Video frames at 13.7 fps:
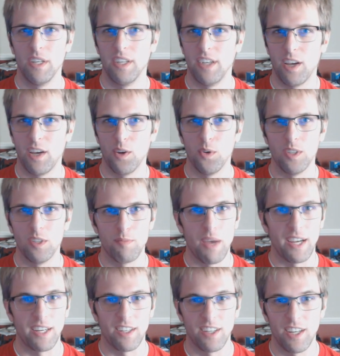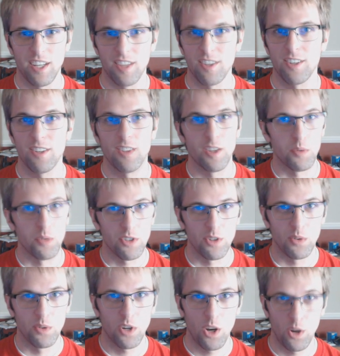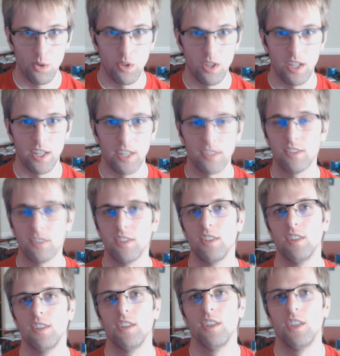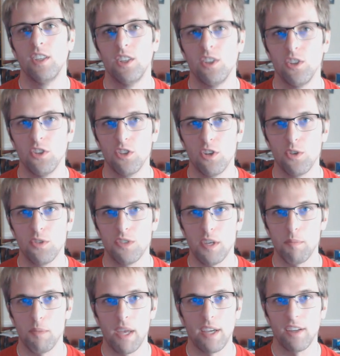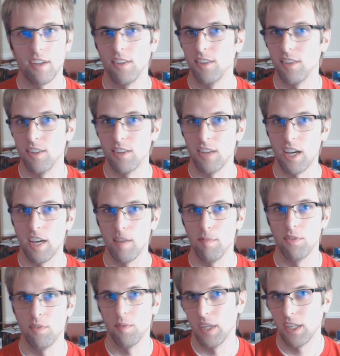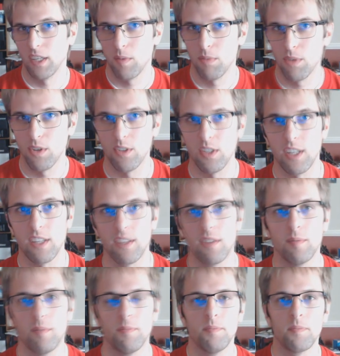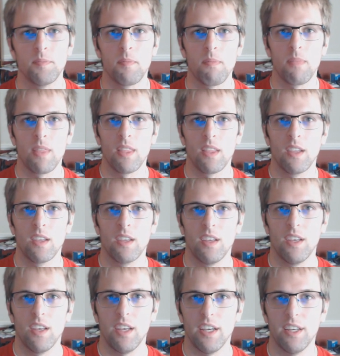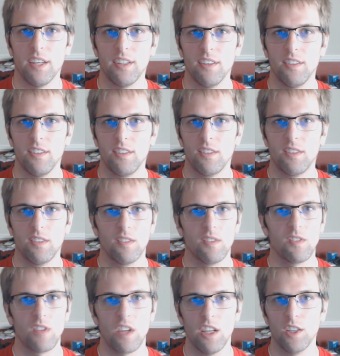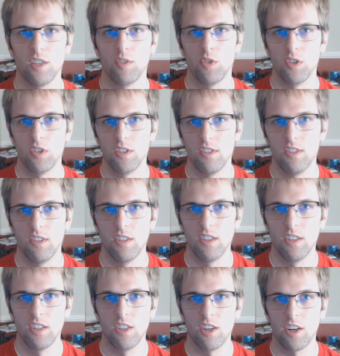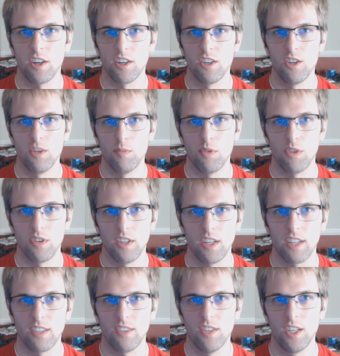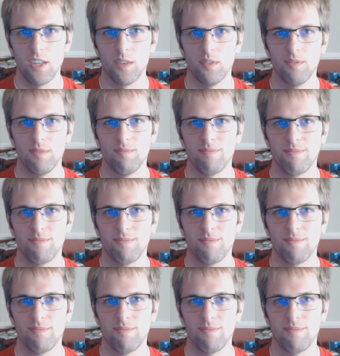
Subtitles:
But now it's back together. There was no code loss. So there's no setback other than time from that computer death. And I look forward to talking to you more in the next video.